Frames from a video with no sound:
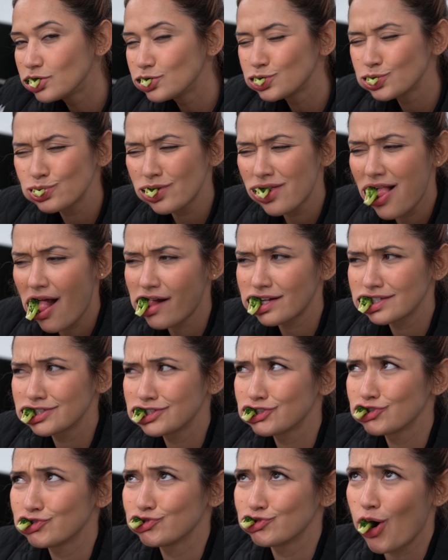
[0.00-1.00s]
Whoa, whoa, whoa,
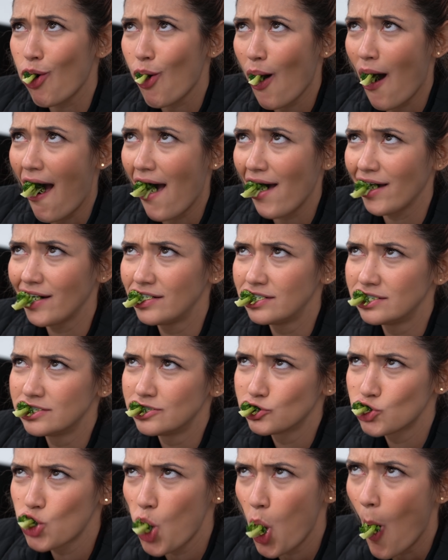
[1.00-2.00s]
so whoa,
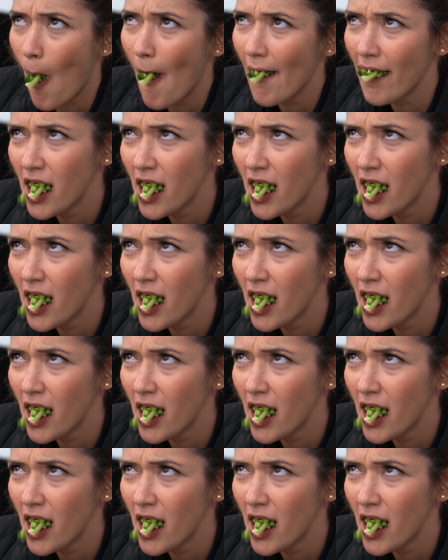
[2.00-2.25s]
whoa,